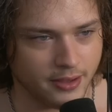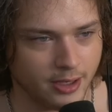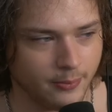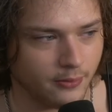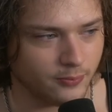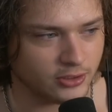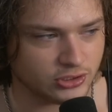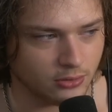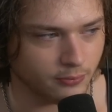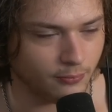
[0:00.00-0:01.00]
Eating a meal is much,
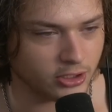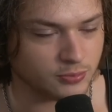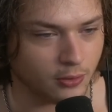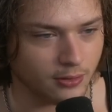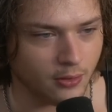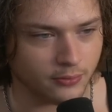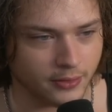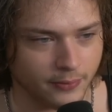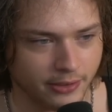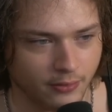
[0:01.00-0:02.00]
much more lonely
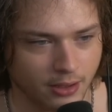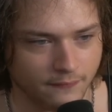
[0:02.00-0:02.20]
when you don't got